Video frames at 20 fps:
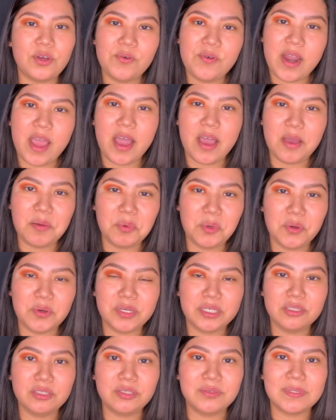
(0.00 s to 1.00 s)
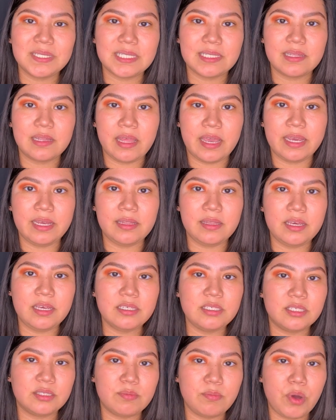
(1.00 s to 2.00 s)
now I'm going to slightly
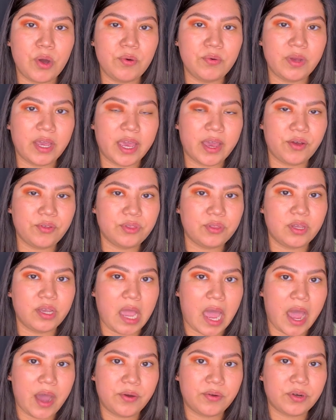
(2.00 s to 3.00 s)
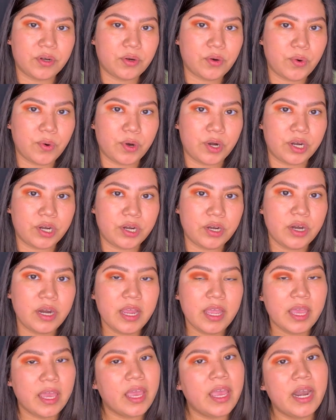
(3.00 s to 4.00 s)
smoke out the outer corner,
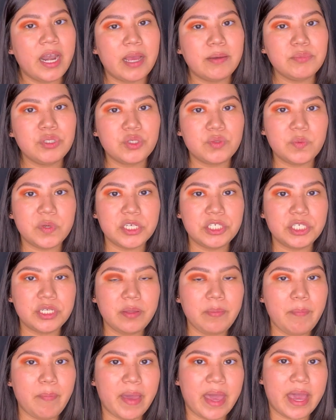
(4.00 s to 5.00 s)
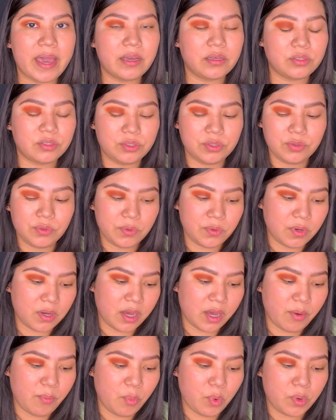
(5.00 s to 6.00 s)
and I'm switching back to
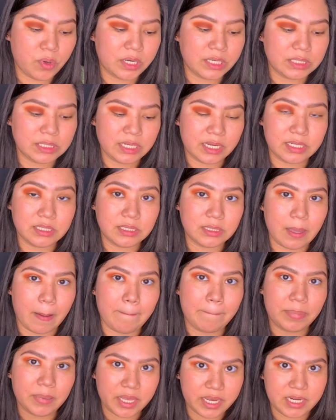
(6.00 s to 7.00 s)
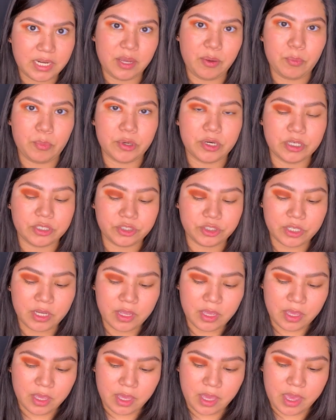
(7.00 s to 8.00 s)
a more dense blending brush.
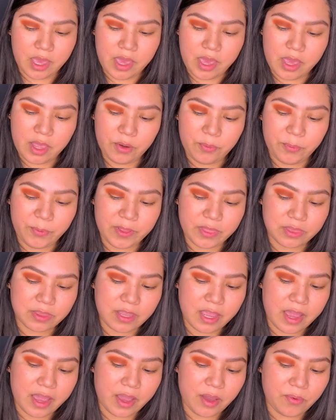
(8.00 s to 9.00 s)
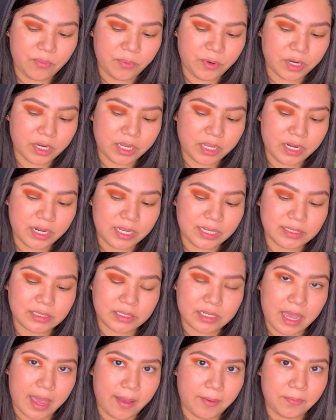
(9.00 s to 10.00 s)
And with that, we're gonna
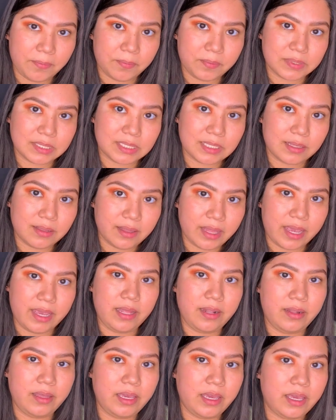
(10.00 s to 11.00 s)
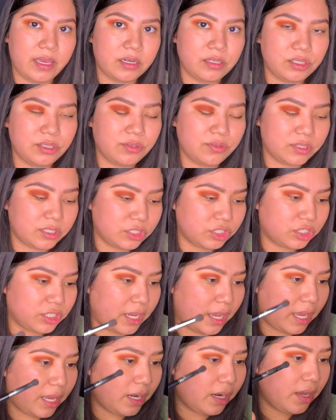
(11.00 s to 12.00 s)
dab slightly into the
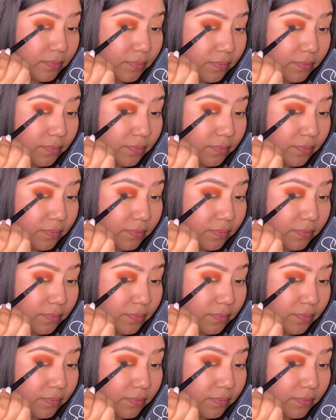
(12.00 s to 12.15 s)
shade.